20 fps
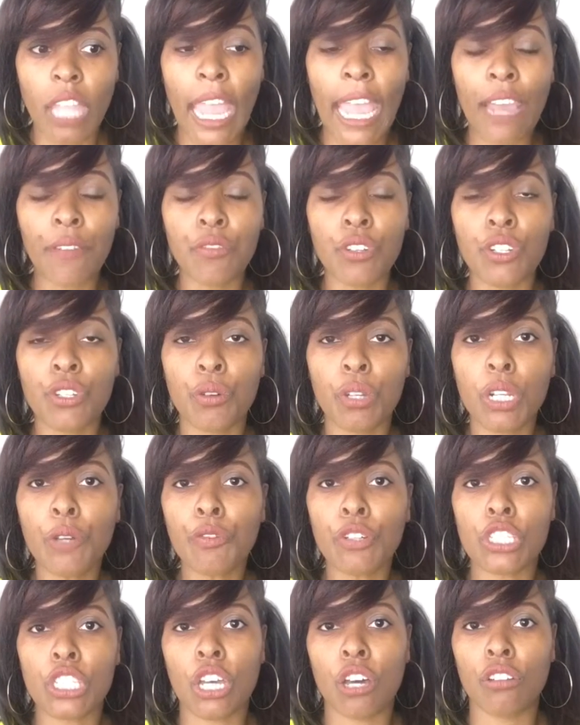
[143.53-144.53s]
after doing it
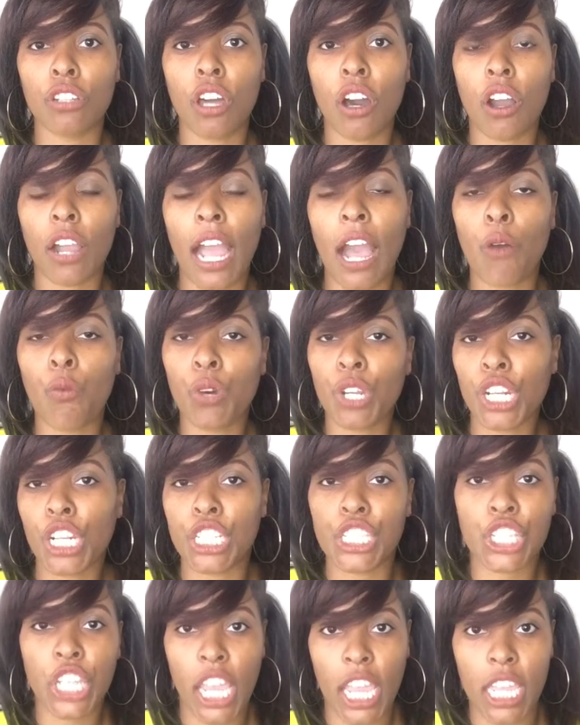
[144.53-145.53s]
for so long, I
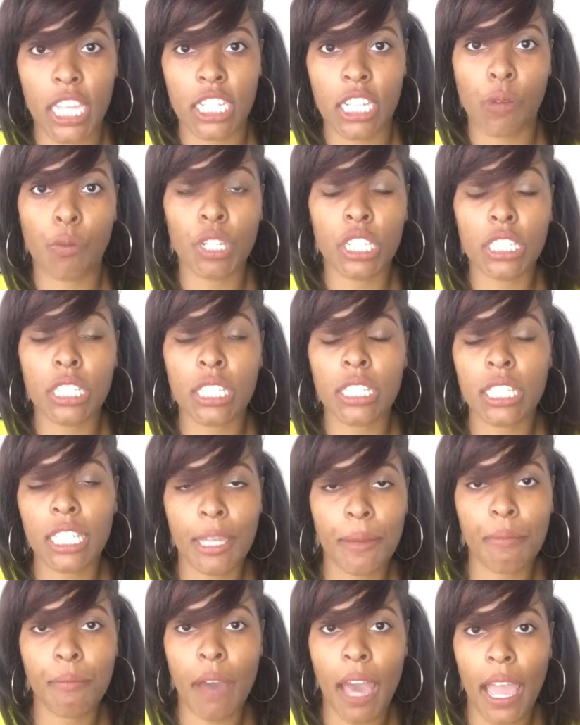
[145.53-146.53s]
wanted to change. I wanted to
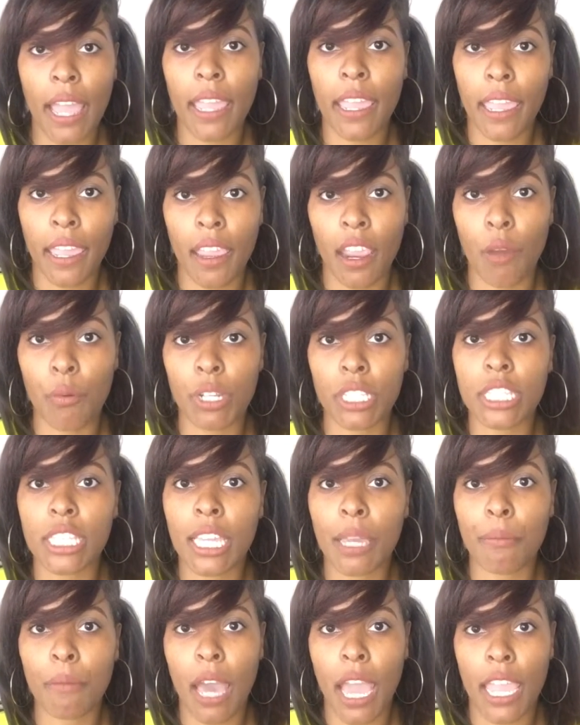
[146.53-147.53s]
see my hair. I wanted to
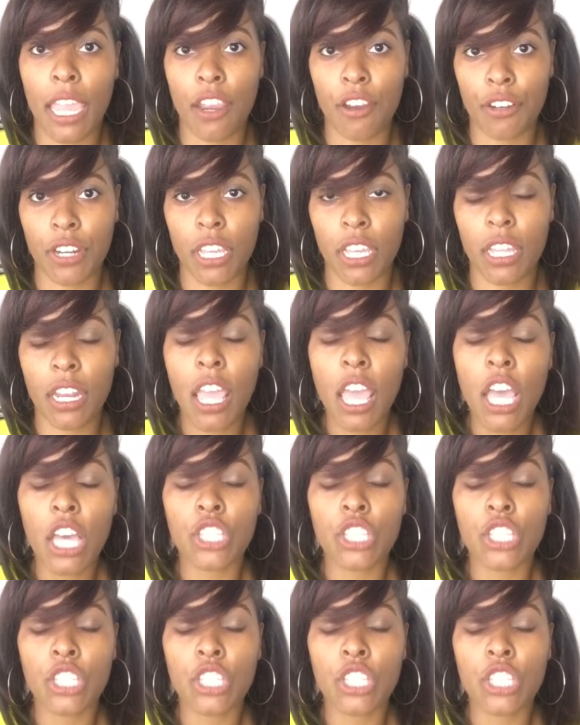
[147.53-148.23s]
get my hair done.